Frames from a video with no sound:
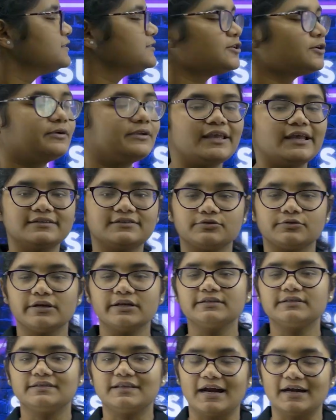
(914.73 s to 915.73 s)
So yes
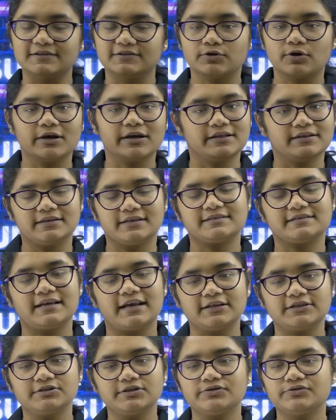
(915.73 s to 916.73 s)
students that's all in this
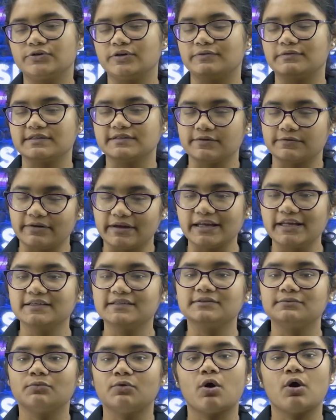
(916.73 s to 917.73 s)
lecture. So it was a very
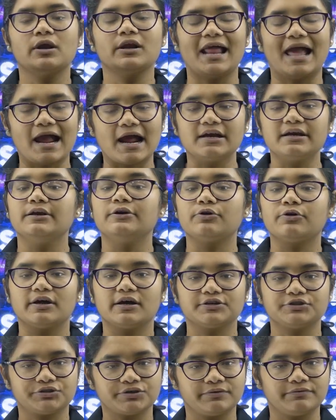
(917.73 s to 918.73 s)
small and
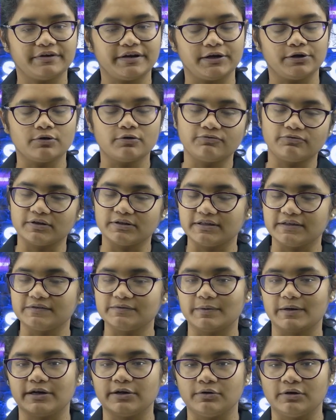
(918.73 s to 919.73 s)
introduction video for
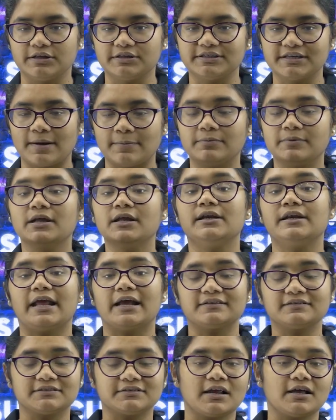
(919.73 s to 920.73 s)
this particular chapter.
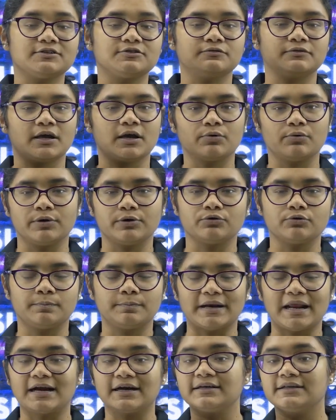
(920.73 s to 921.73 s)
Next class we are going to
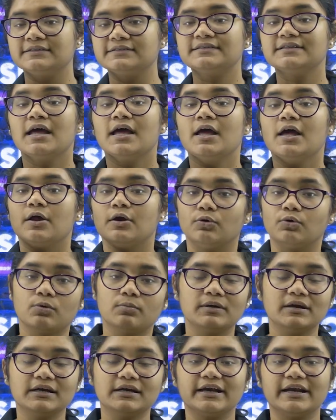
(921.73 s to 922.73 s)
practice
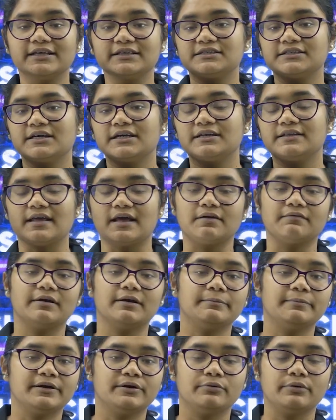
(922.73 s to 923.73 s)
nomenclature then
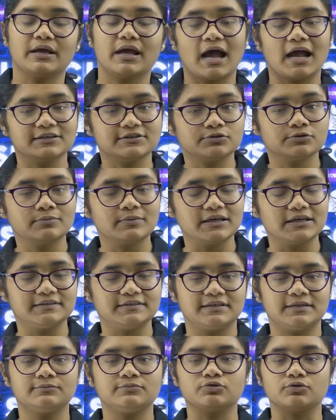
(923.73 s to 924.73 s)
we'll be doing
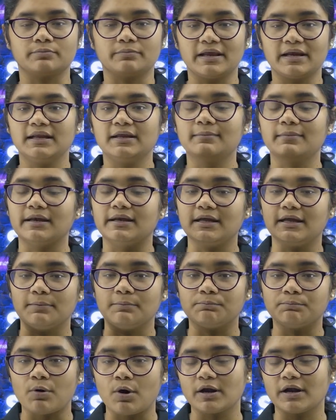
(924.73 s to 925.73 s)
isomerism so many many
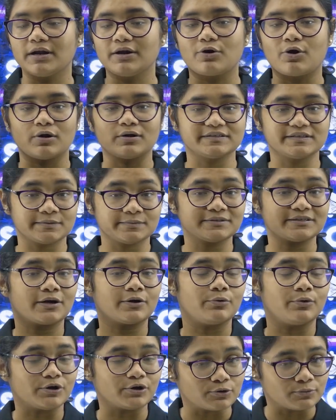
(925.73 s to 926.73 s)
important concepts
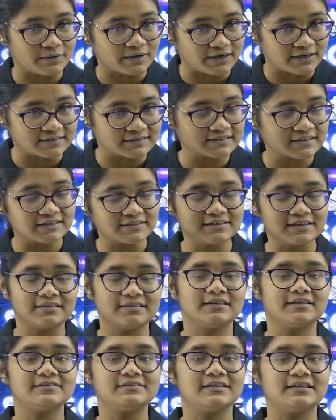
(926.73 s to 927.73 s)
are going to be discussed
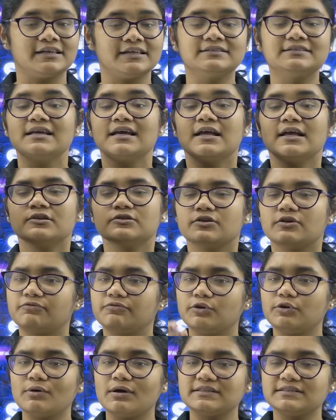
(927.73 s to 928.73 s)
in this series so
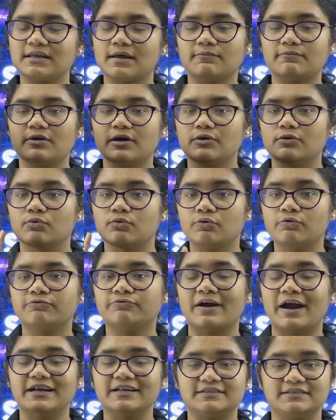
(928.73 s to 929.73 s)
if you are someone who
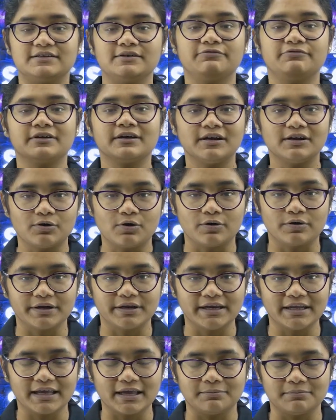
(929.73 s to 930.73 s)
finds difficult
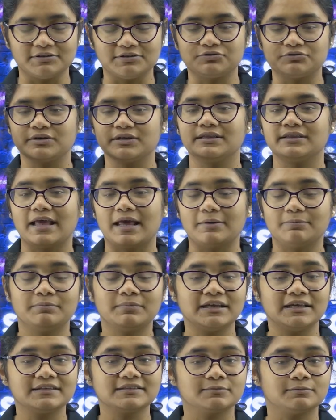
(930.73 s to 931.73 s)
organic chemistry then
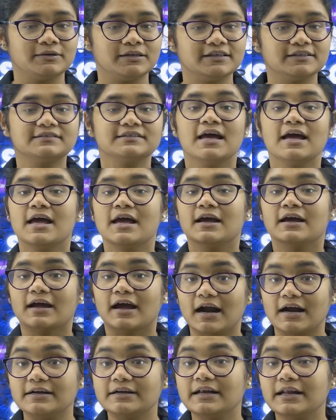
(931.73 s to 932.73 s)
please please
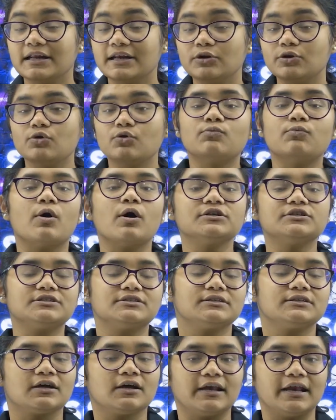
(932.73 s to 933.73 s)
continue
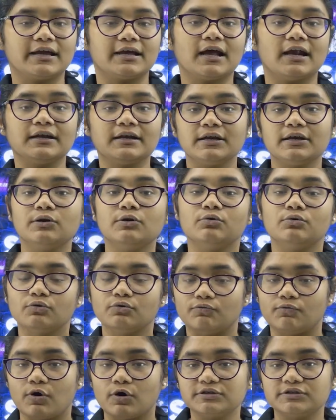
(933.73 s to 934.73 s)
watch uh, like continue
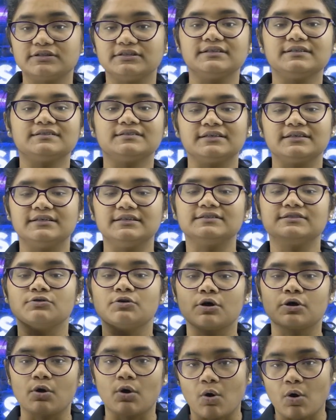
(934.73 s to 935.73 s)
to watch this series
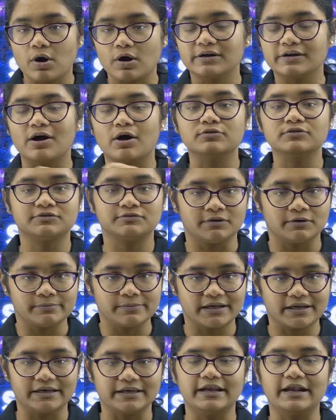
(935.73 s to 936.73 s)
your all doubts will
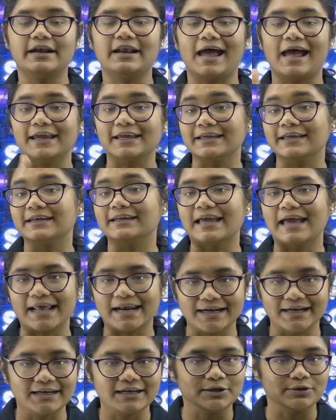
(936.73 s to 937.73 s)
be cleared i can
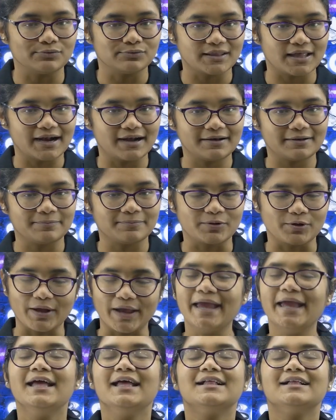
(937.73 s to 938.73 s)
guarantee you that
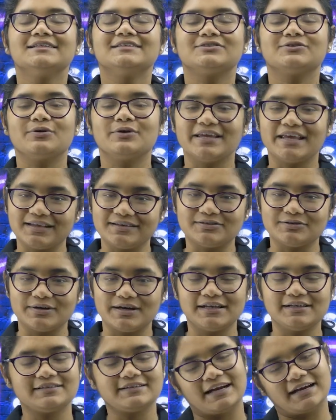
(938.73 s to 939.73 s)
okay so yes
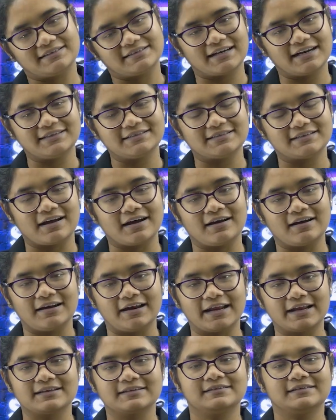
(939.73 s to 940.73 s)
students let's get start
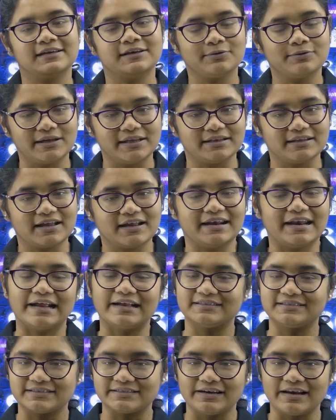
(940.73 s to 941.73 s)
like see you in the
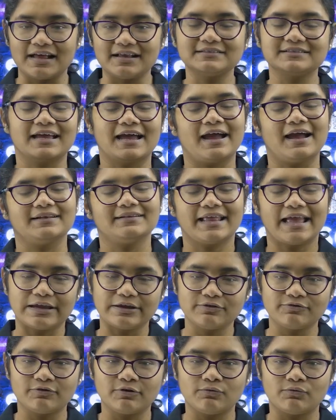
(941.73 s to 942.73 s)
next class and
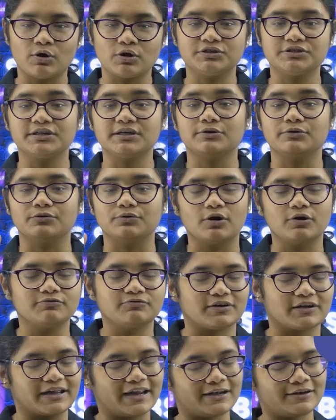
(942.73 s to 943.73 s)
thank you for watching do
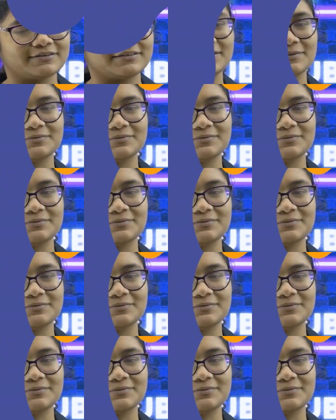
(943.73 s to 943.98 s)
not forget to